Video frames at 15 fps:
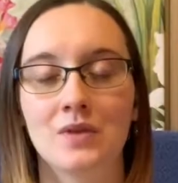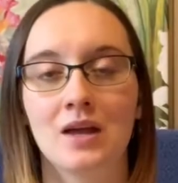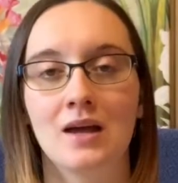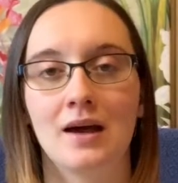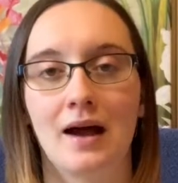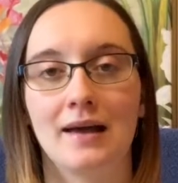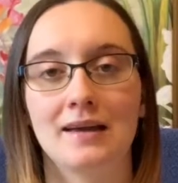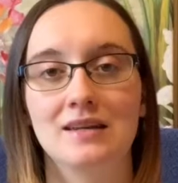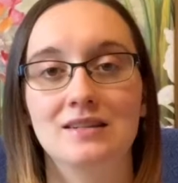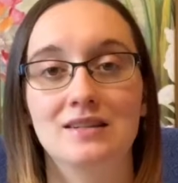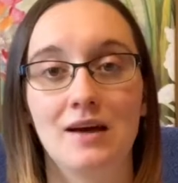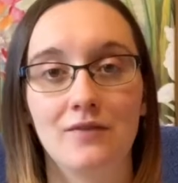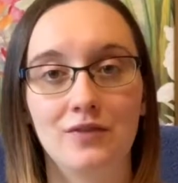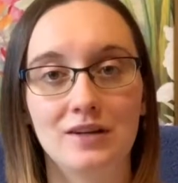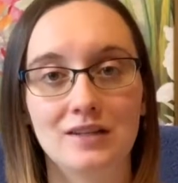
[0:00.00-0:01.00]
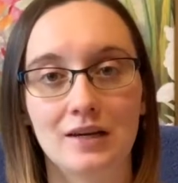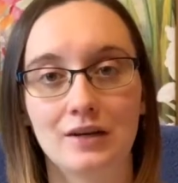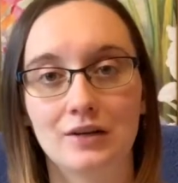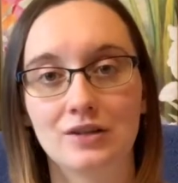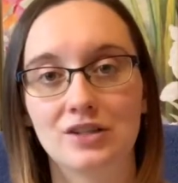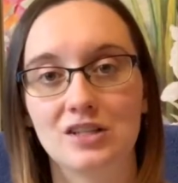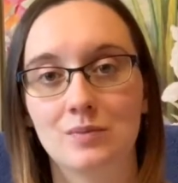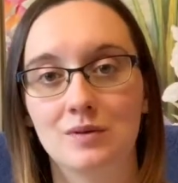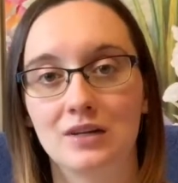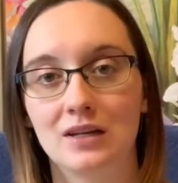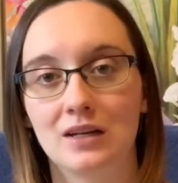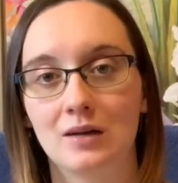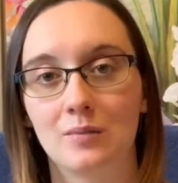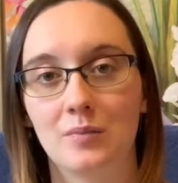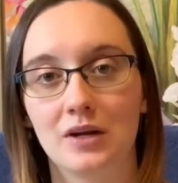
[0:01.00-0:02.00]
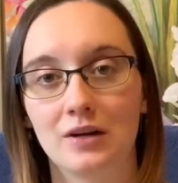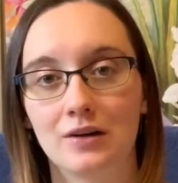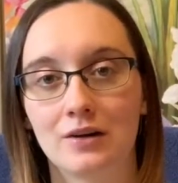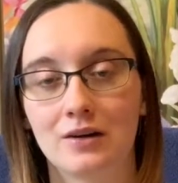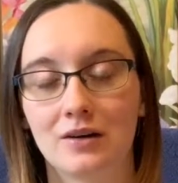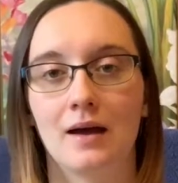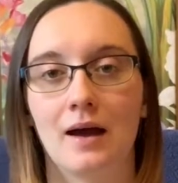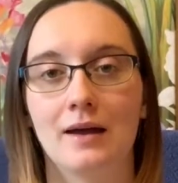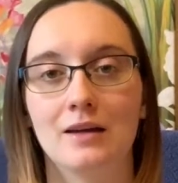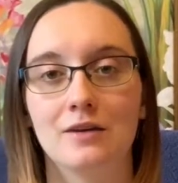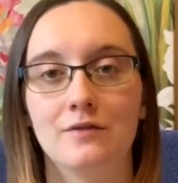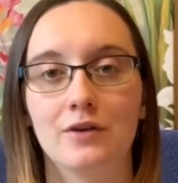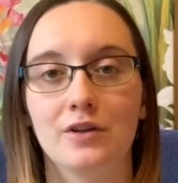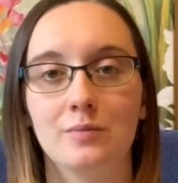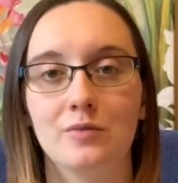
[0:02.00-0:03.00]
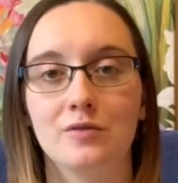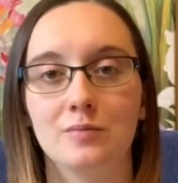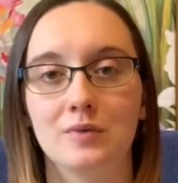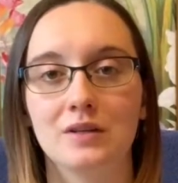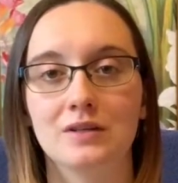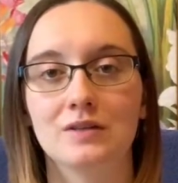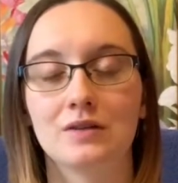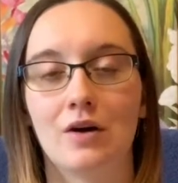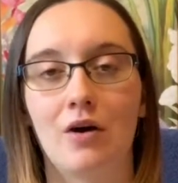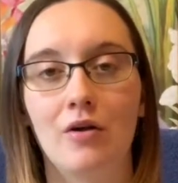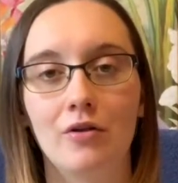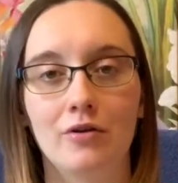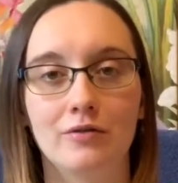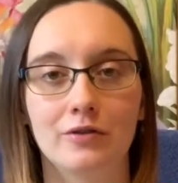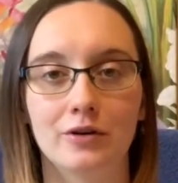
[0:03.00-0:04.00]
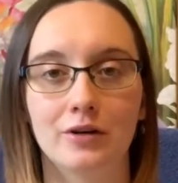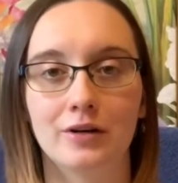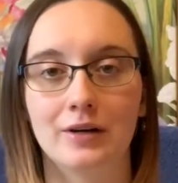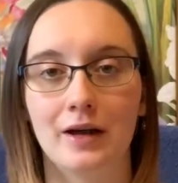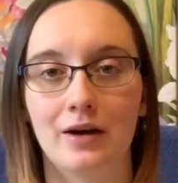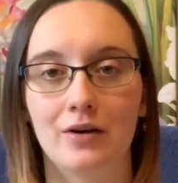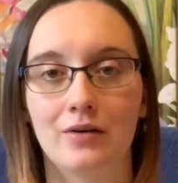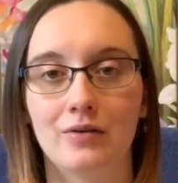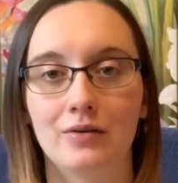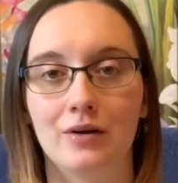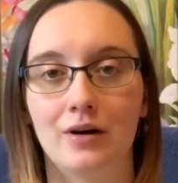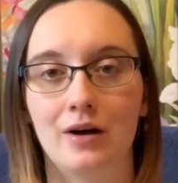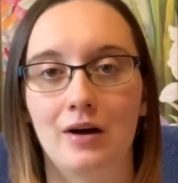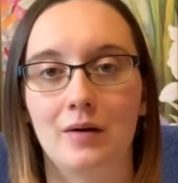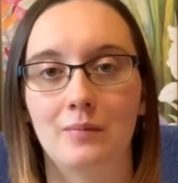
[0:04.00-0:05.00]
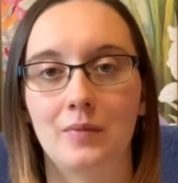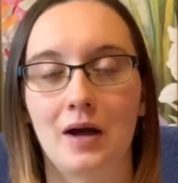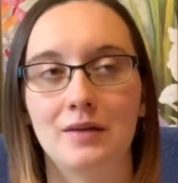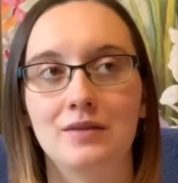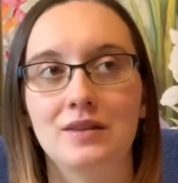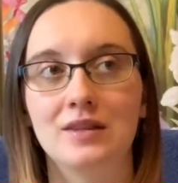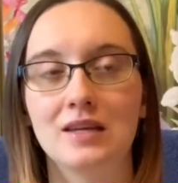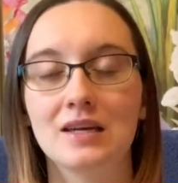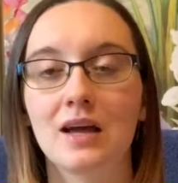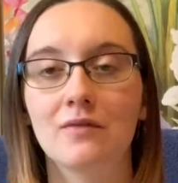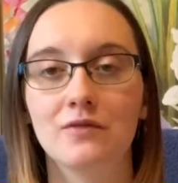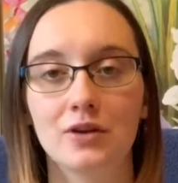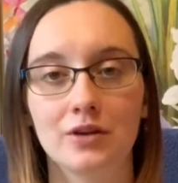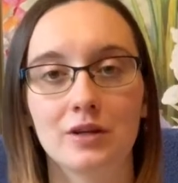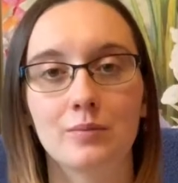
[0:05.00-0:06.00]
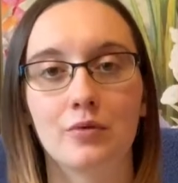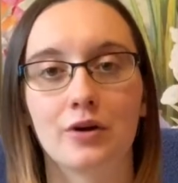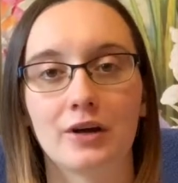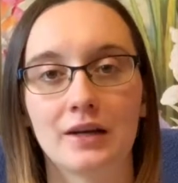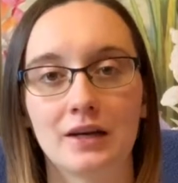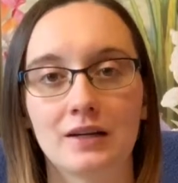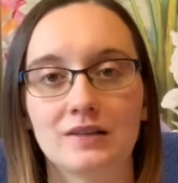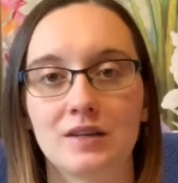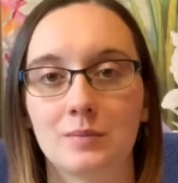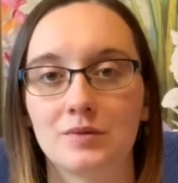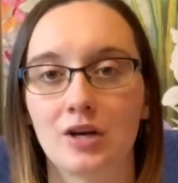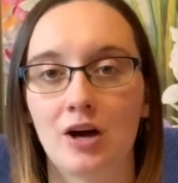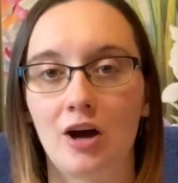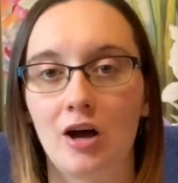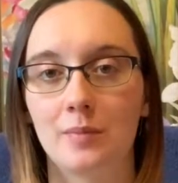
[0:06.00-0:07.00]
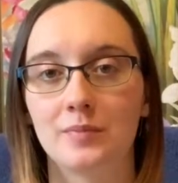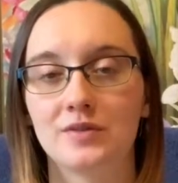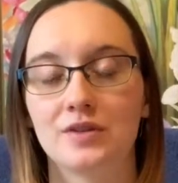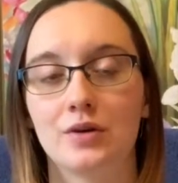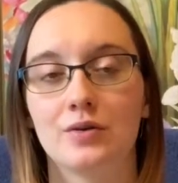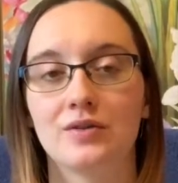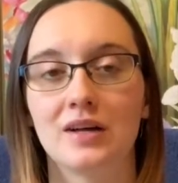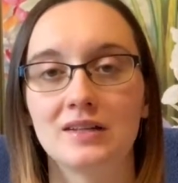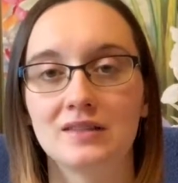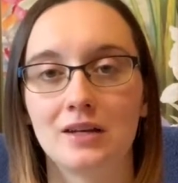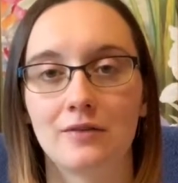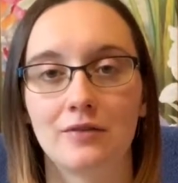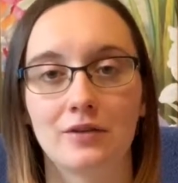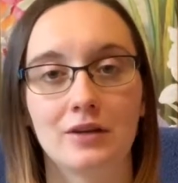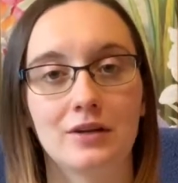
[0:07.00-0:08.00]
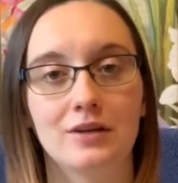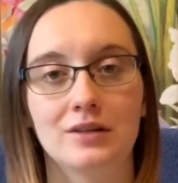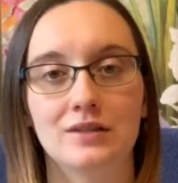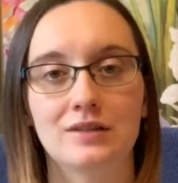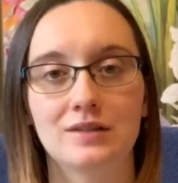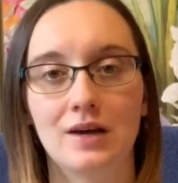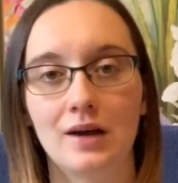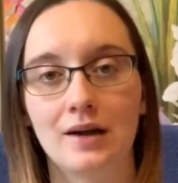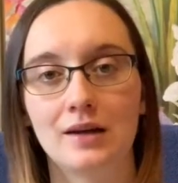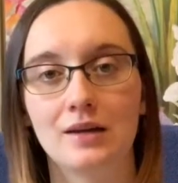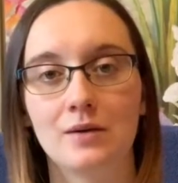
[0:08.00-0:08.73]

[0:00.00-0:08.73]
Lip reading: I can definitely tell she's been getting bigger. I can feel the movements all over now. I think I'm feeling more kicks up top, so that's definitely a good sign.